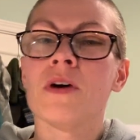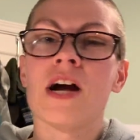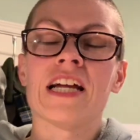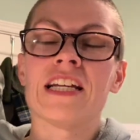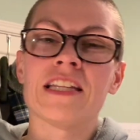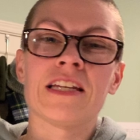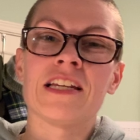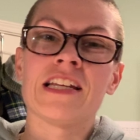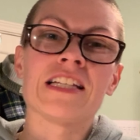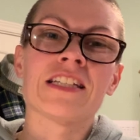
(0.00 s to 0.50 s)

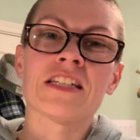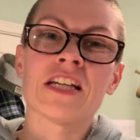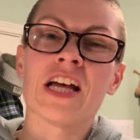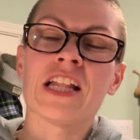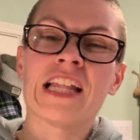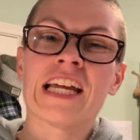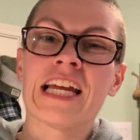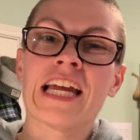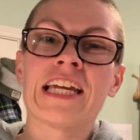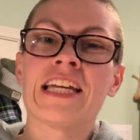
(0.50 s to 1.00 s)
it's not
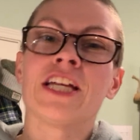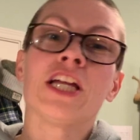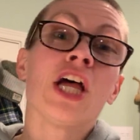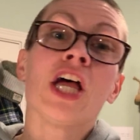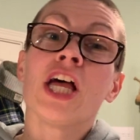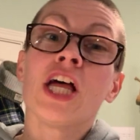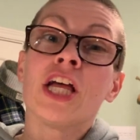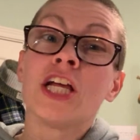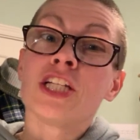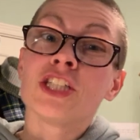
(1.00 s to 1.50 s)
like I
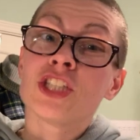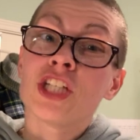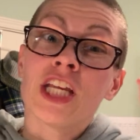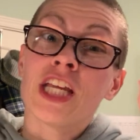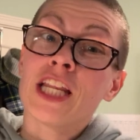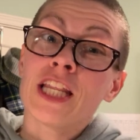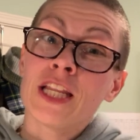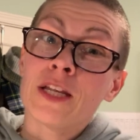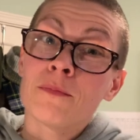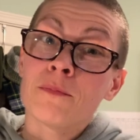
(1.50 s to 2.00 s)

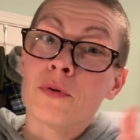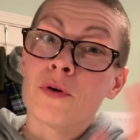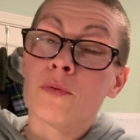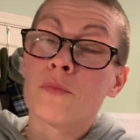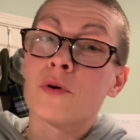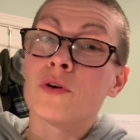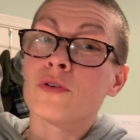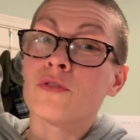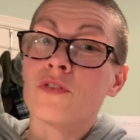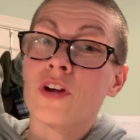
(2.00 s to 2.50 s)
cheated and put
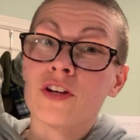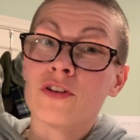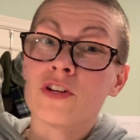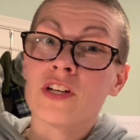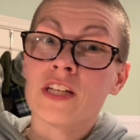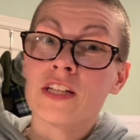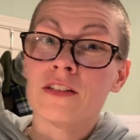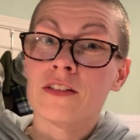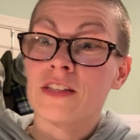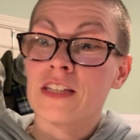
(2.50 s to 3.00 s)
world
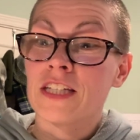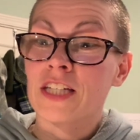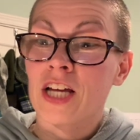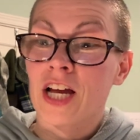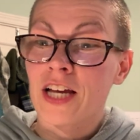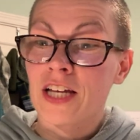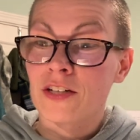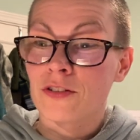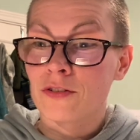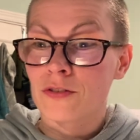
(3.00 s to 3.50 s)
record in the
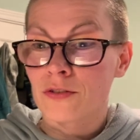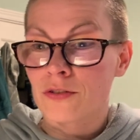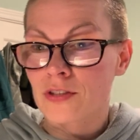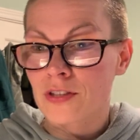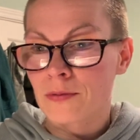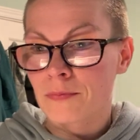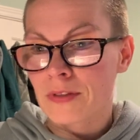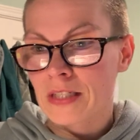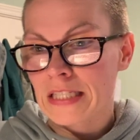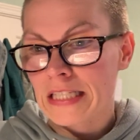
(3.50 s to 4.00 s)
title or
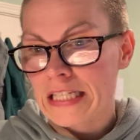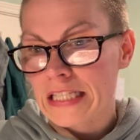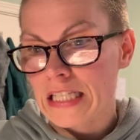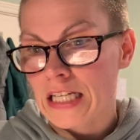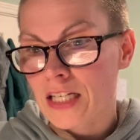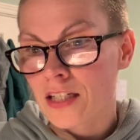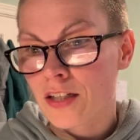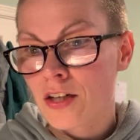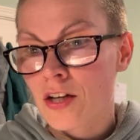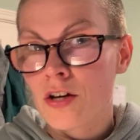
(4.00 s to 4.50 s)
something like
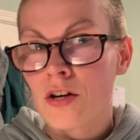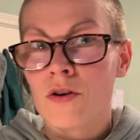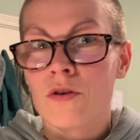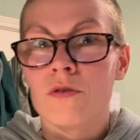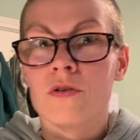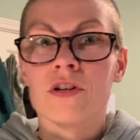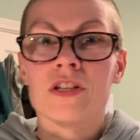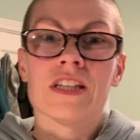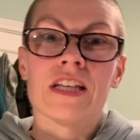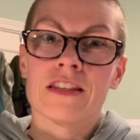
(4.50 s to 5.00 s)
that,
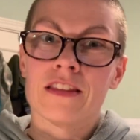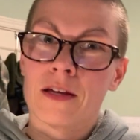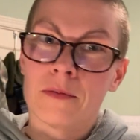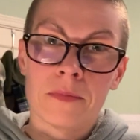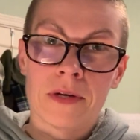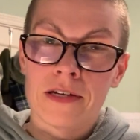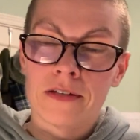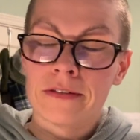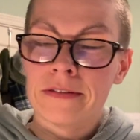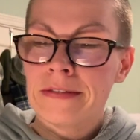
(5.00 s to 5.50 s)
or in the
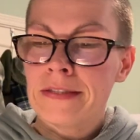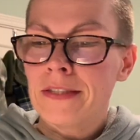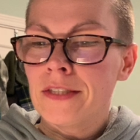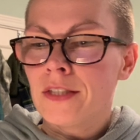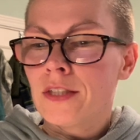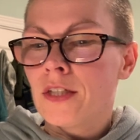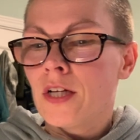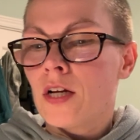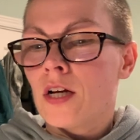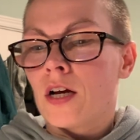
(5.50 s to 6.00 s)
thumbnail,
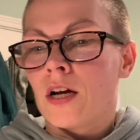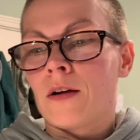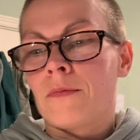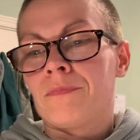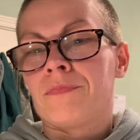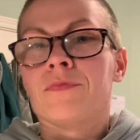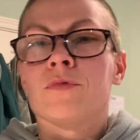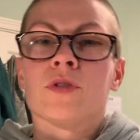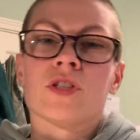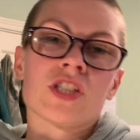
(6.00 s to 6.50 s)

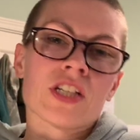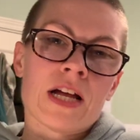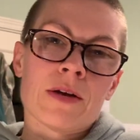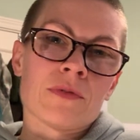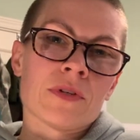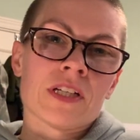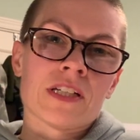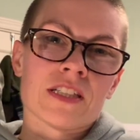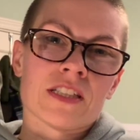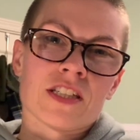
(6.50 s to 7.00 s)
which I
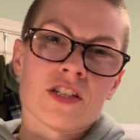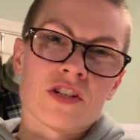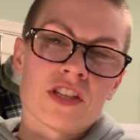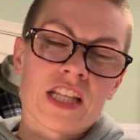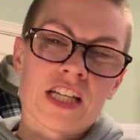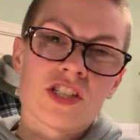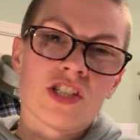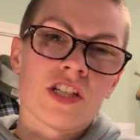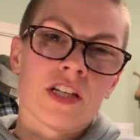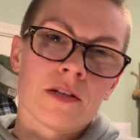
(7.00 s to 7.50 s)
wouldn't consider
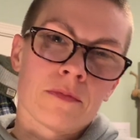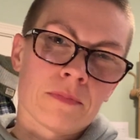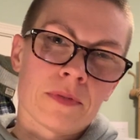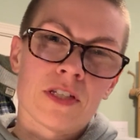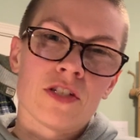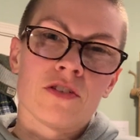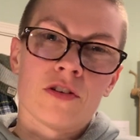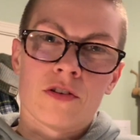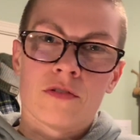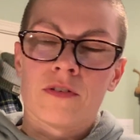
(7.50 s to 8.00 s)
that cheating,
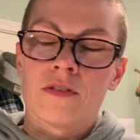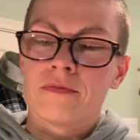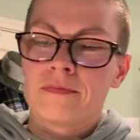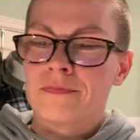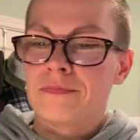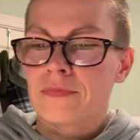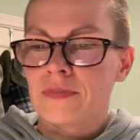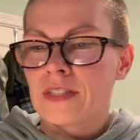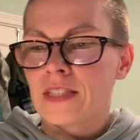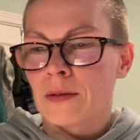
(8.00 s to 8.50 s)
but you know,
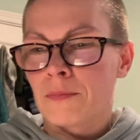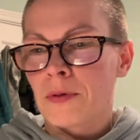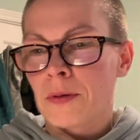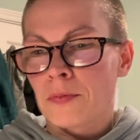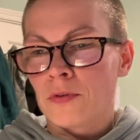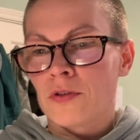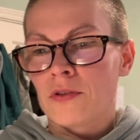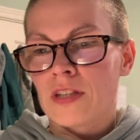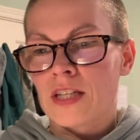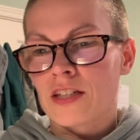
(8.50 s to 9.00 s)
some
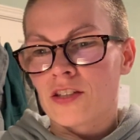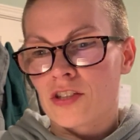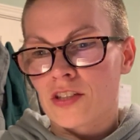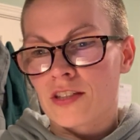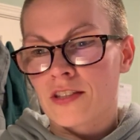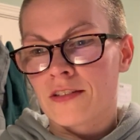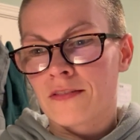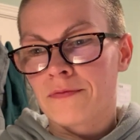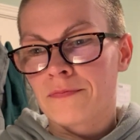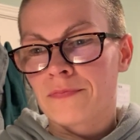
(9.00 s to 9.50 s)
people do that,
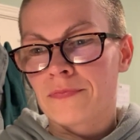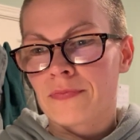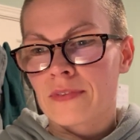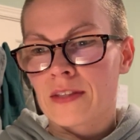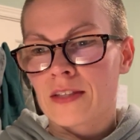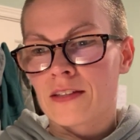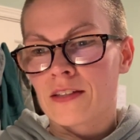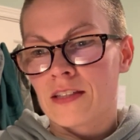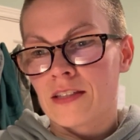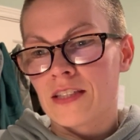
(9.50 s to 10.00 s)
just
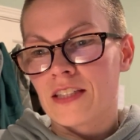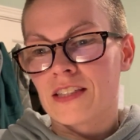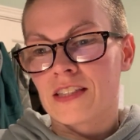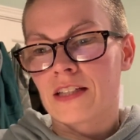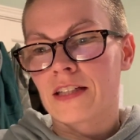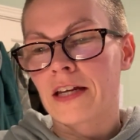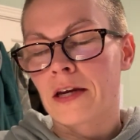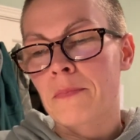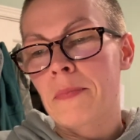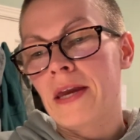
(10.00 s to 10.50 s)
it's
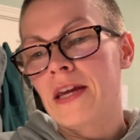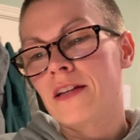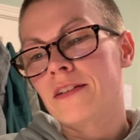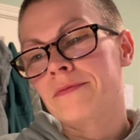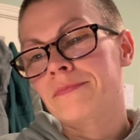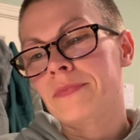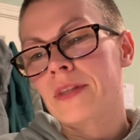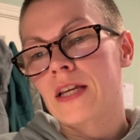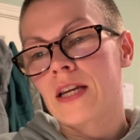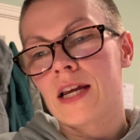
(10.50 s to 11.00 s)
clickbait,
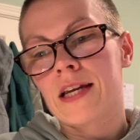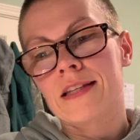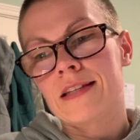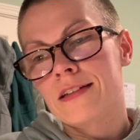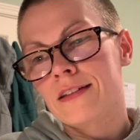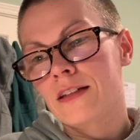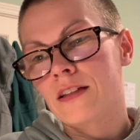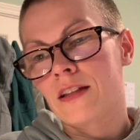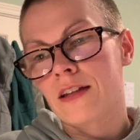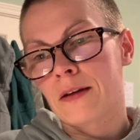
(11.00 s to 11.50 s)
and I
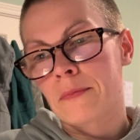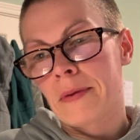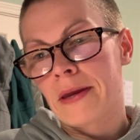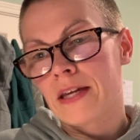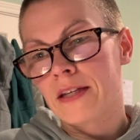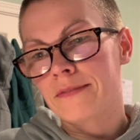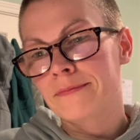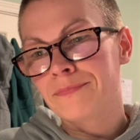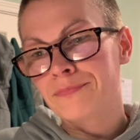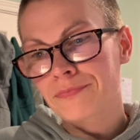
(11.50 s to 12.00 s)
didn't
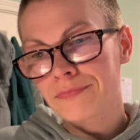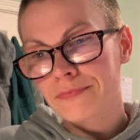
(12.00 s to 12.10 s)
clickbait.